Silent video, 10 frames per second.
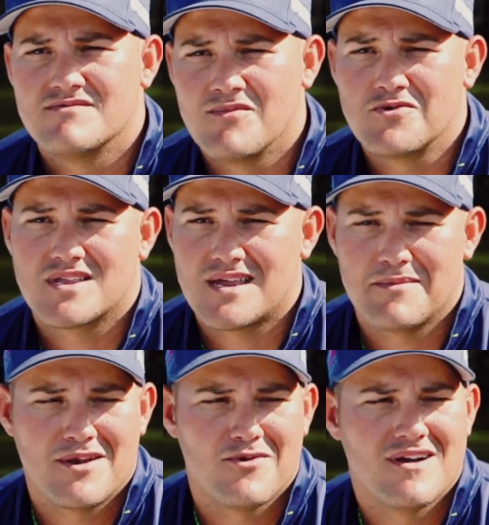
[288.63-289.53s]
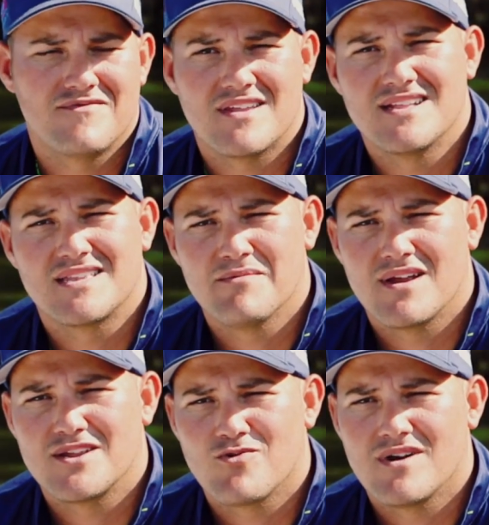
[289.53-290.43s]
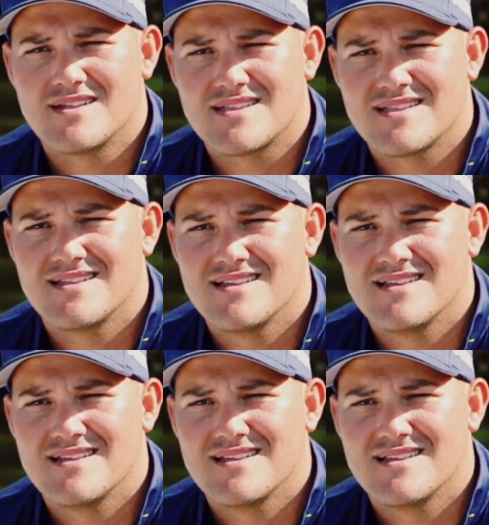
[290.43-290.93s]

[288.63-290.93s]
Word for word: most of the time they don't have to hit somebody twice.